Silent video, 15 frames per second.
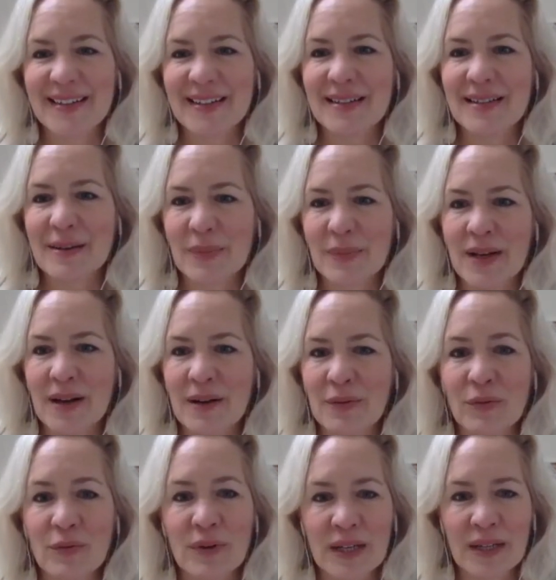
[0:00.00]
is something I
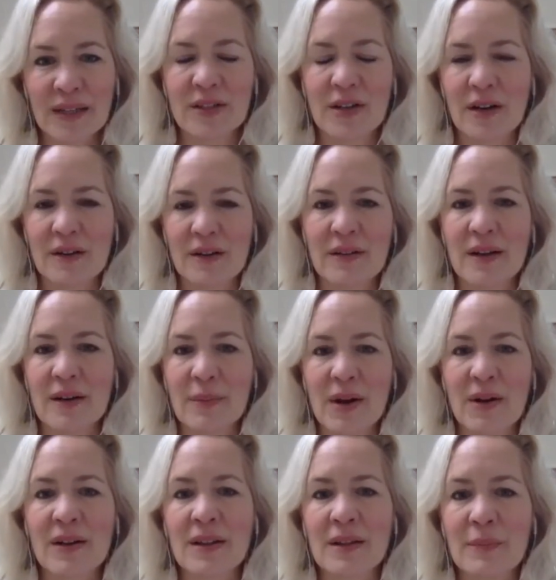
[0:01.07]
really talk a lot
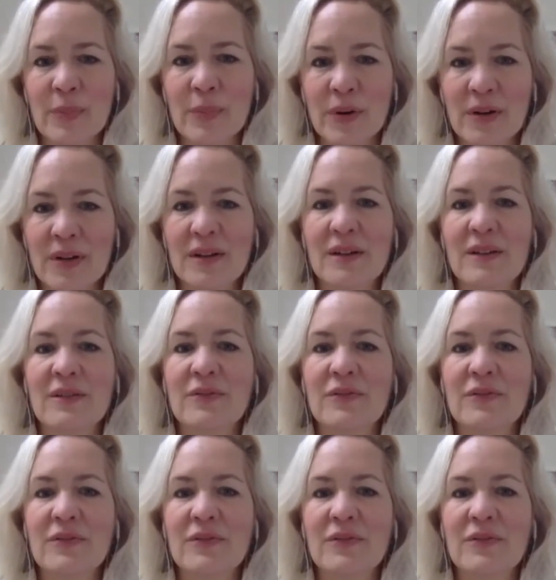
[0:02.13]
about in the book